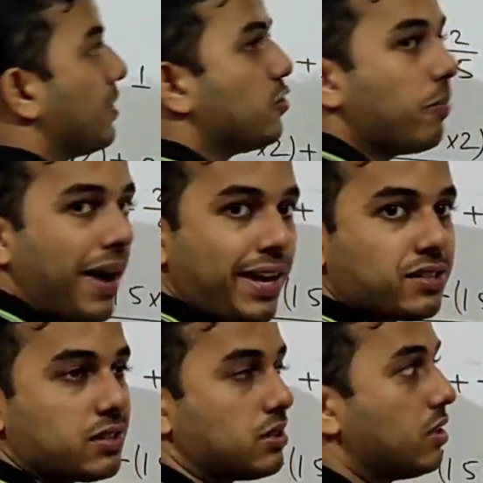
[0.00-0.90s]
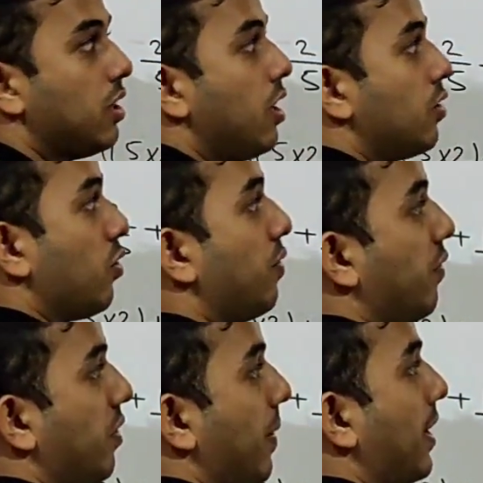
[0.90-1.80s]
is minus. So
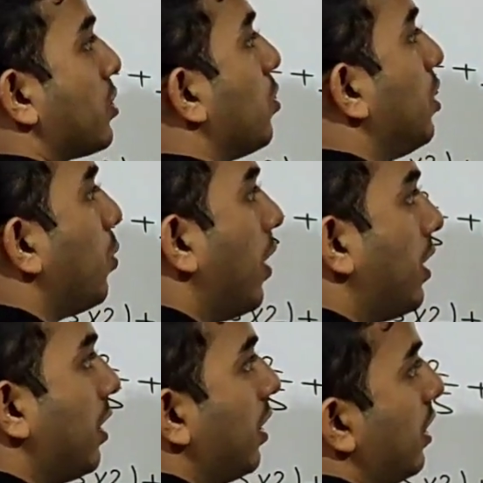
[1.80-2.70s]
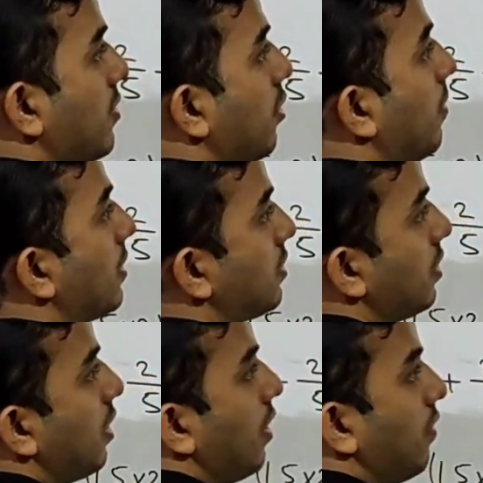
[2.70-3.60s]
50 minus 21 is how much?
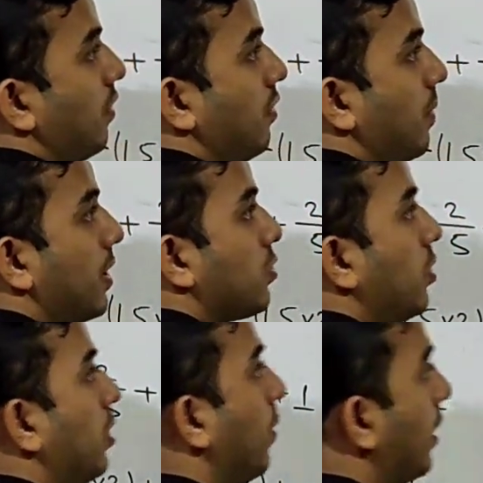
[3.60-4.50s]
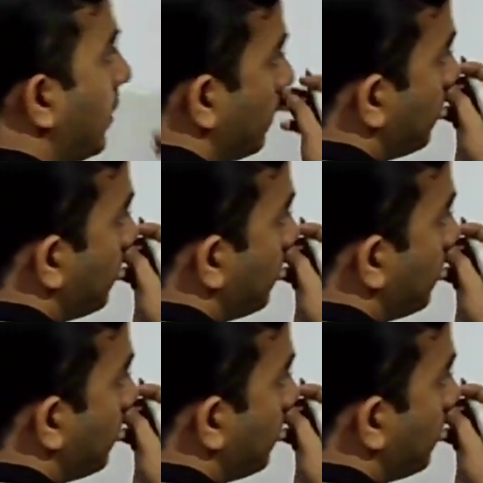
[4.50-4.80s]
50 minus 21,